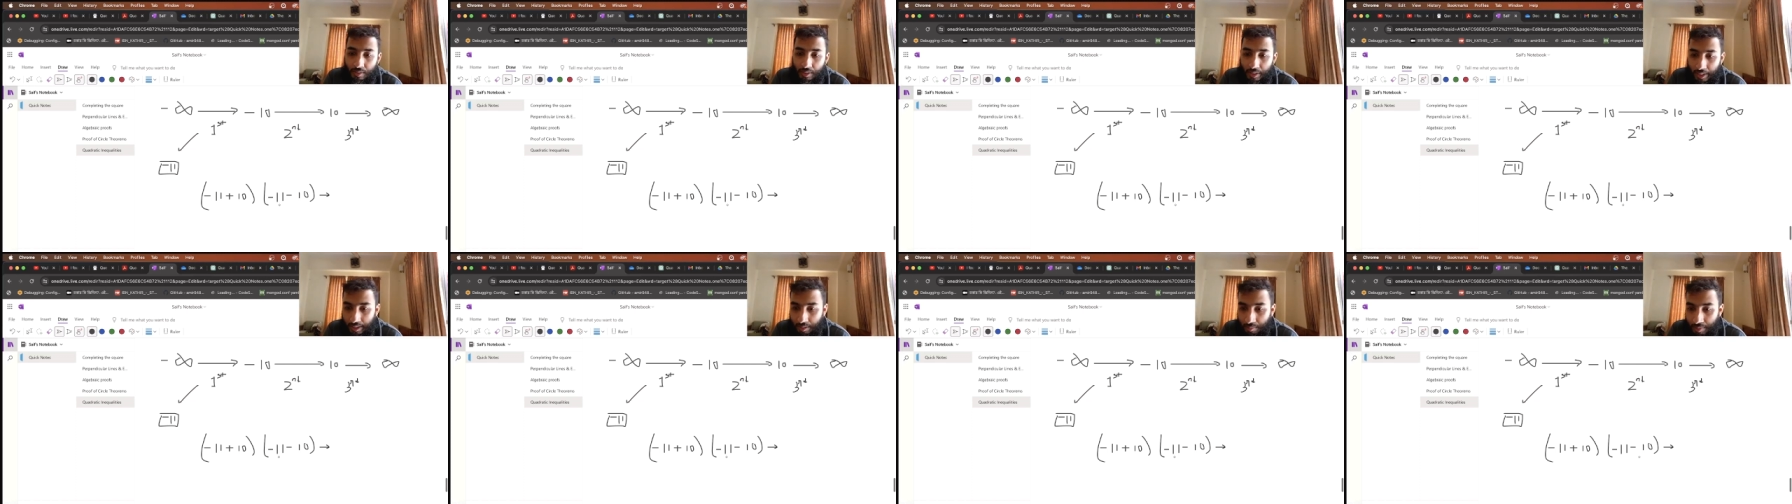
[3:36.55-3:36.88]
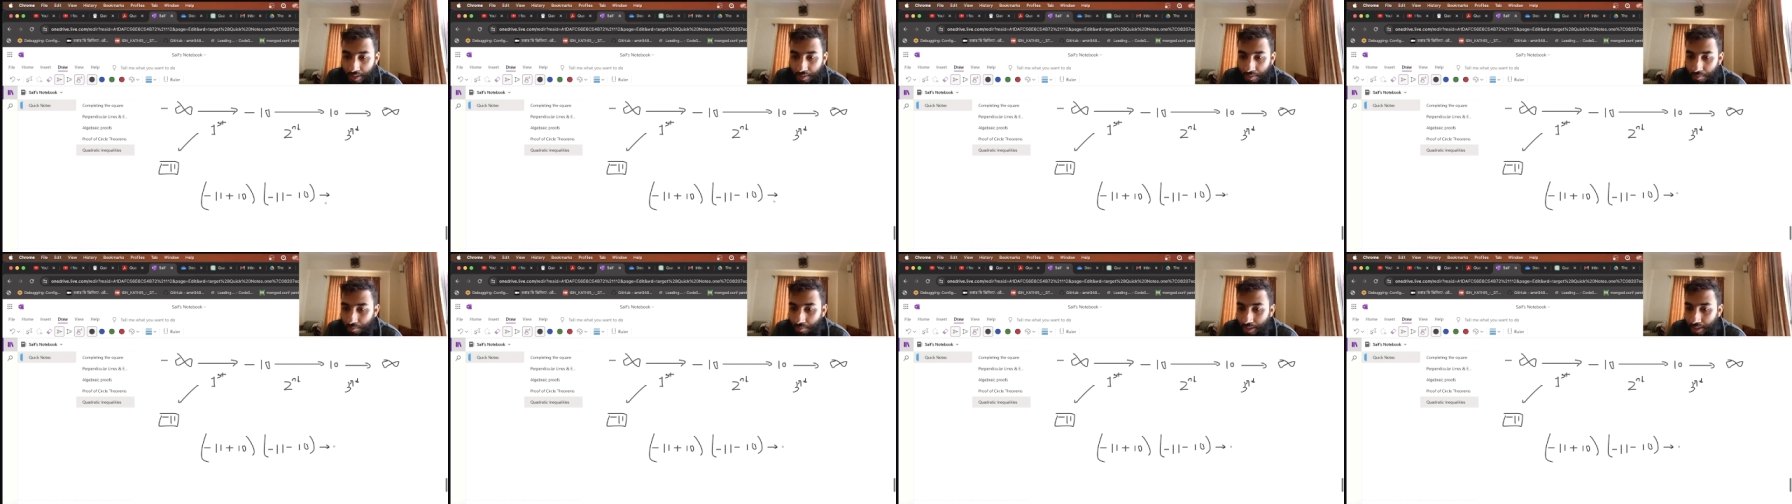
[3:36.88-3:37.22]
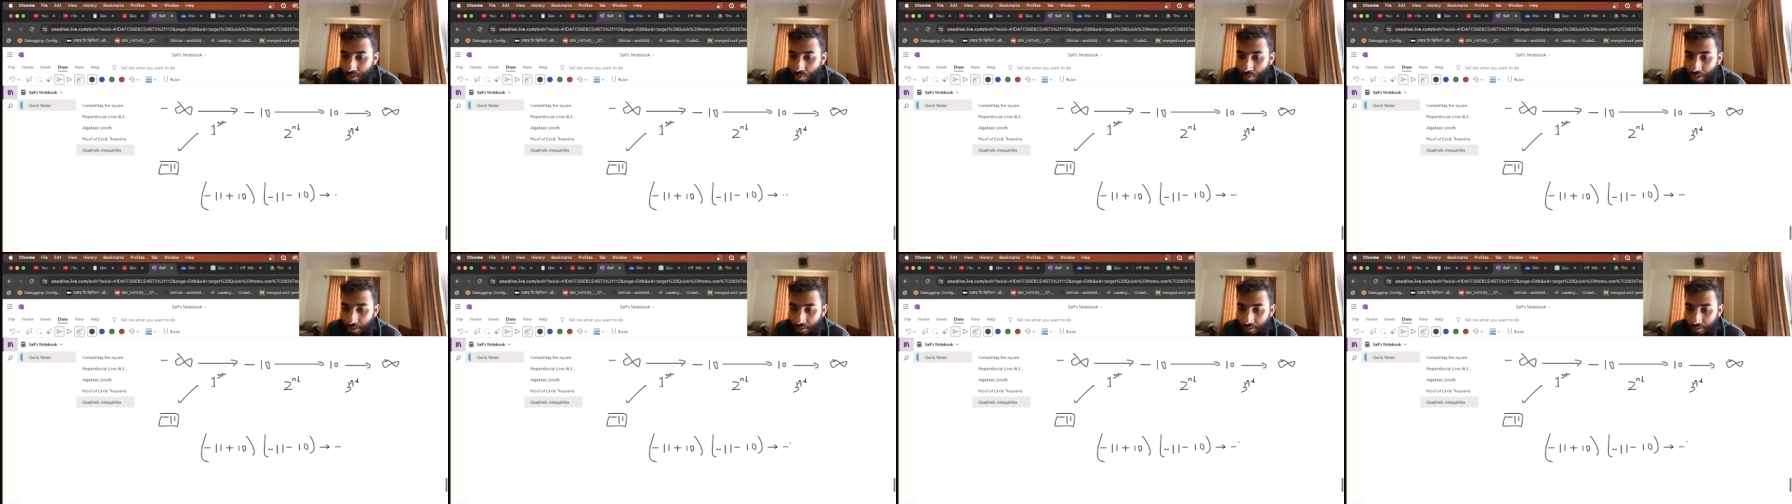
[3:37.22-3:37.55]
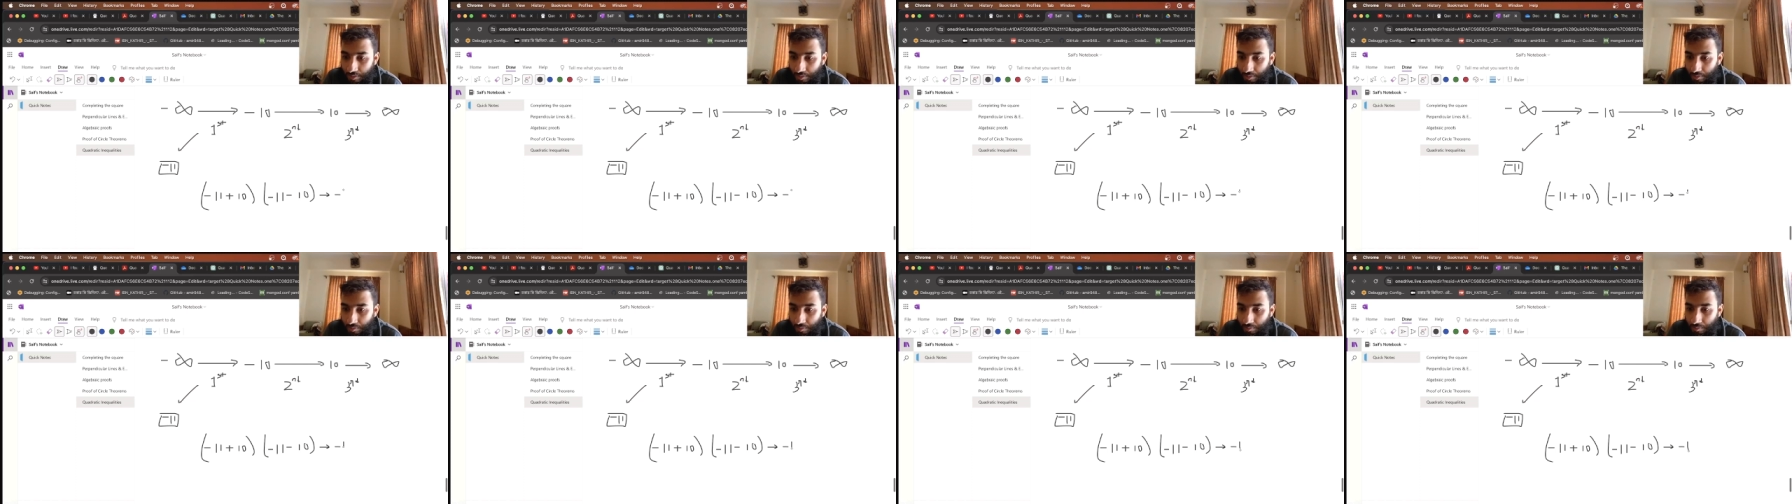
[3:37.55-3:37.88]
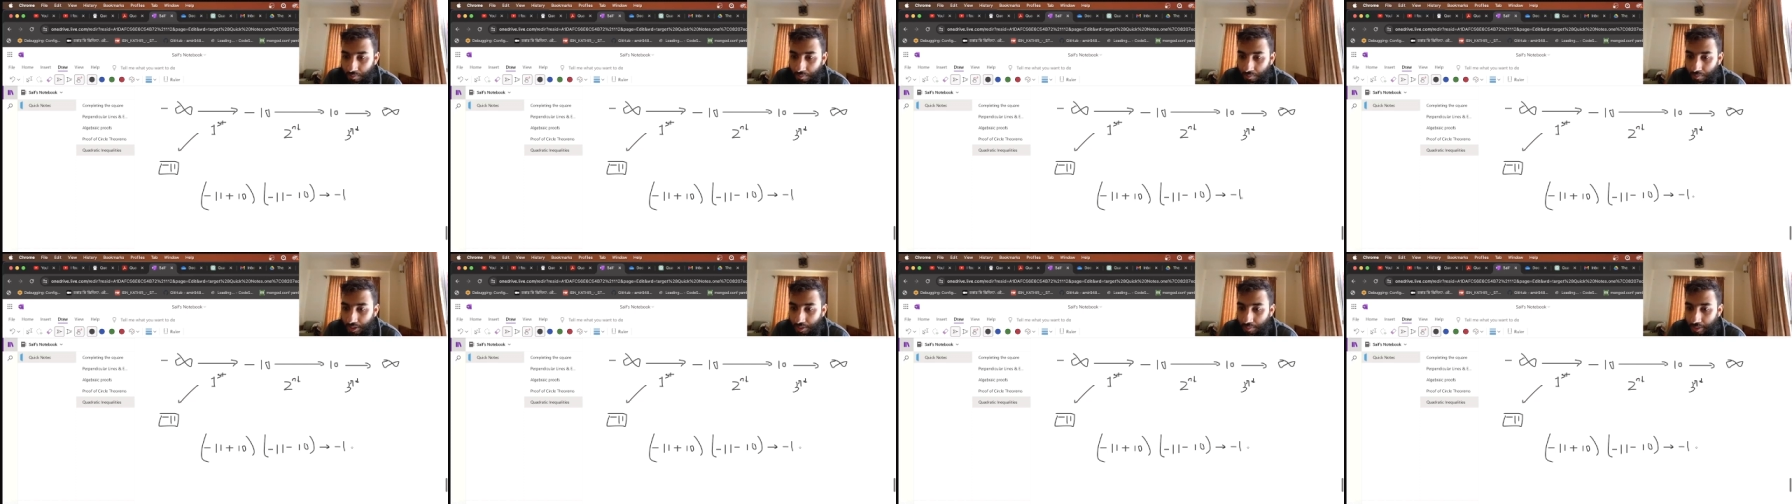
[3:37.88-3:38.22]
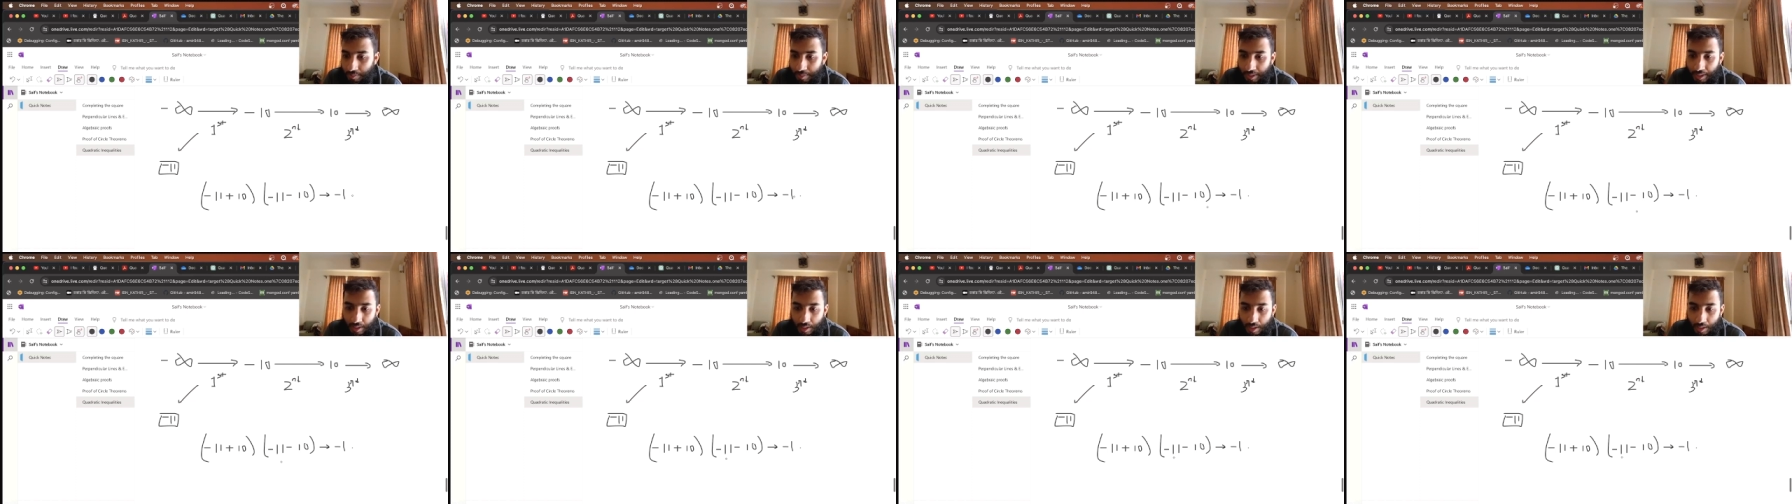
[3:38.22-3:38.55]
and minus 1
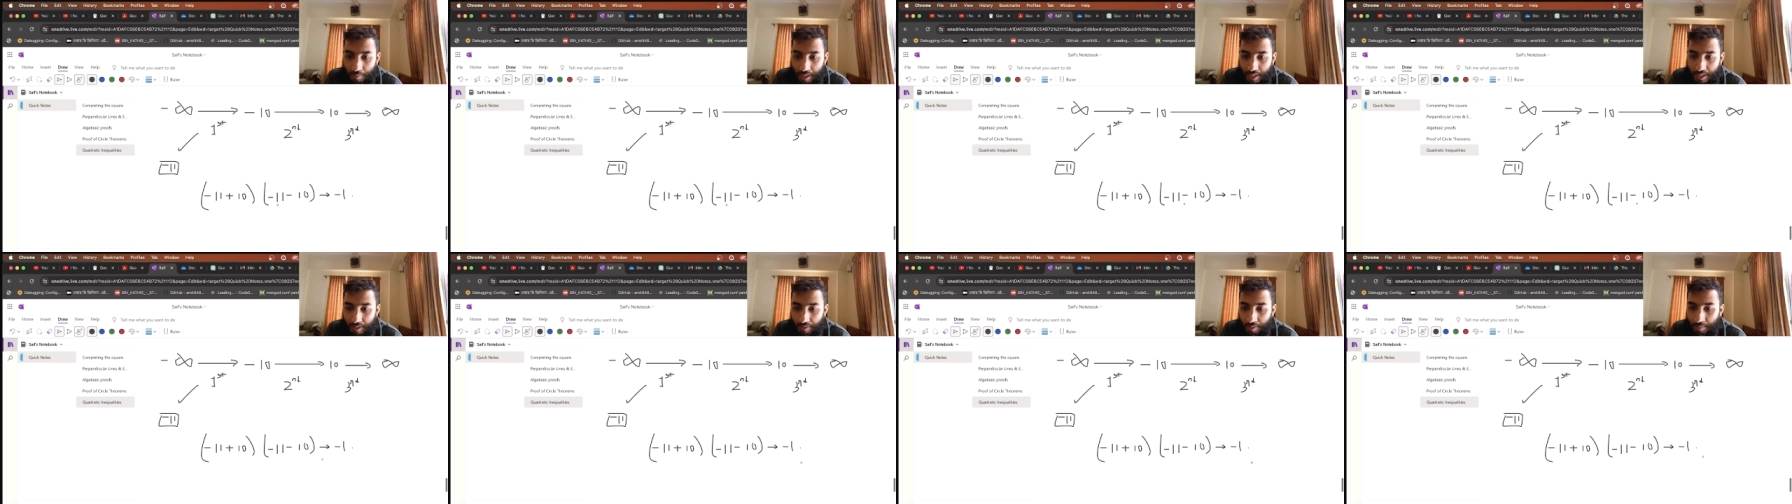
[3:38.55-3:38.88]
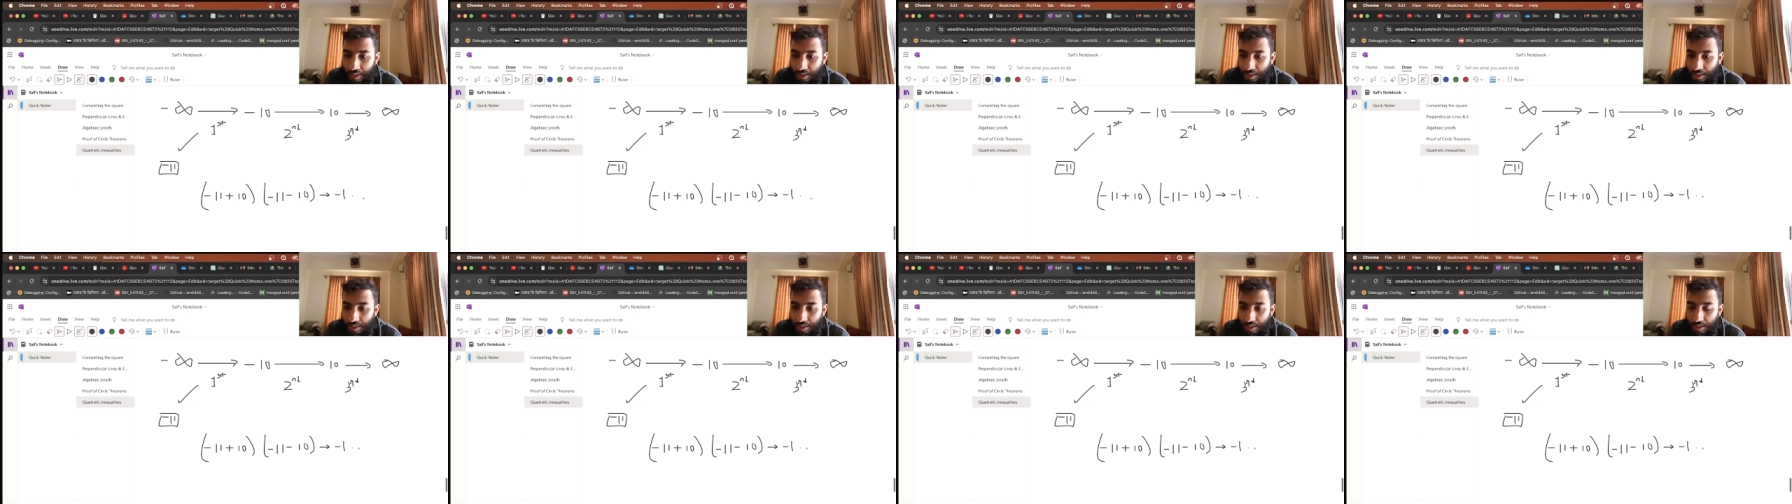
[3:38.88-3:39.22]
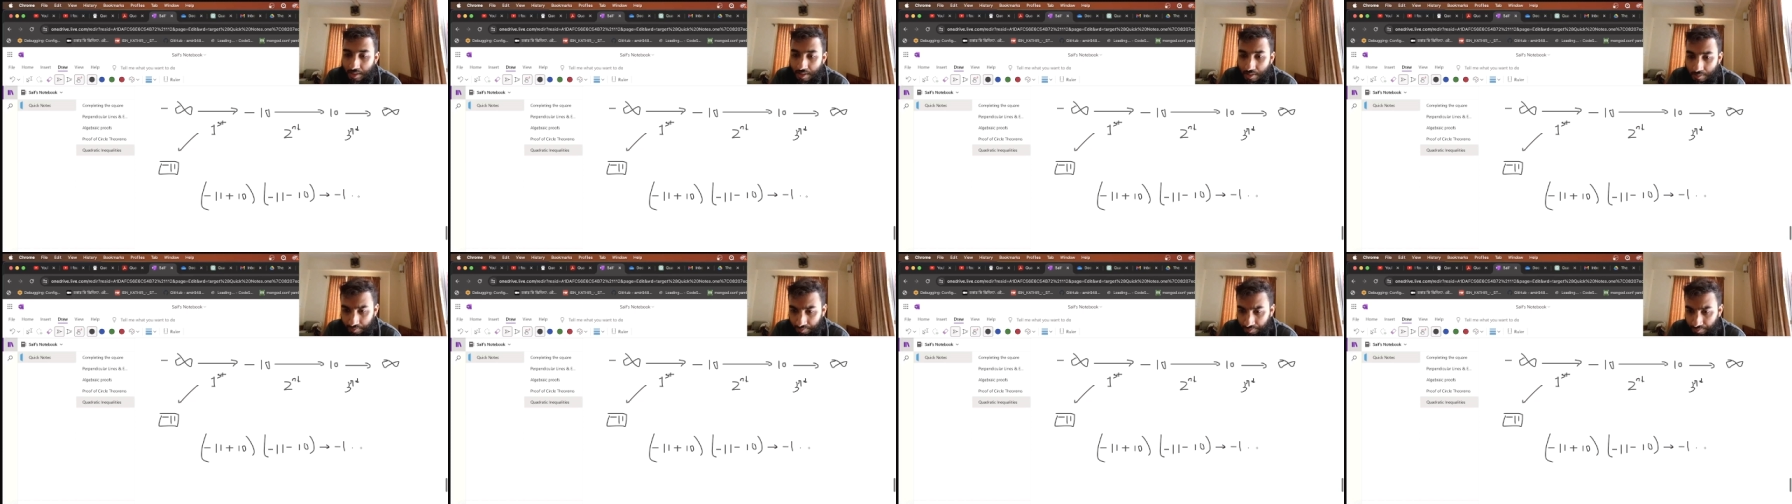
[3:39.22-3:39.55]
multiplied by minus 11 minus 10 is